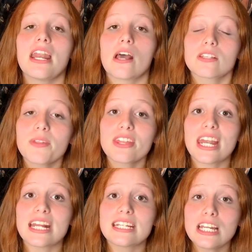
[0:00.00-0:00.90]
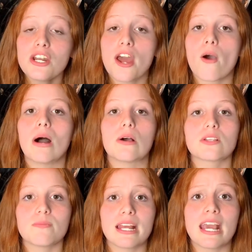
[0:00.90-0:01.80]
Now, something that I didn't know while I
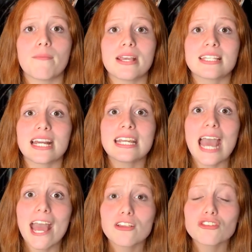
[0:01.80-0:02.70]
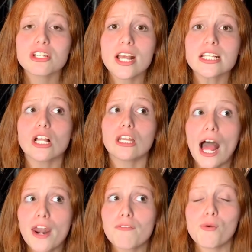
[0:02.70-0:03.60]
was meeting him is that he actually does a
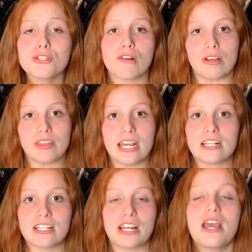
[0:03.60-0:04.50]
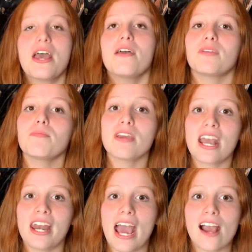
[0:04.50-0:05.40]
lot of voiceover things. And me
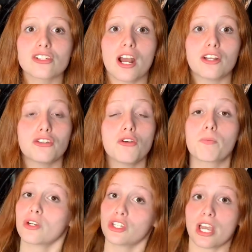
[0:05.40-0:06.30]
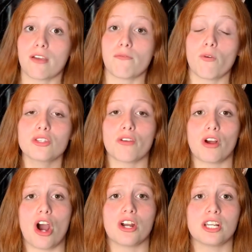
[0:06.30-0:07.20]
being an actor, I do appreciate
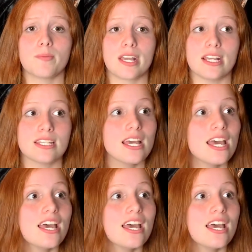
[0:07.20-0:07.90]
voiceover artists because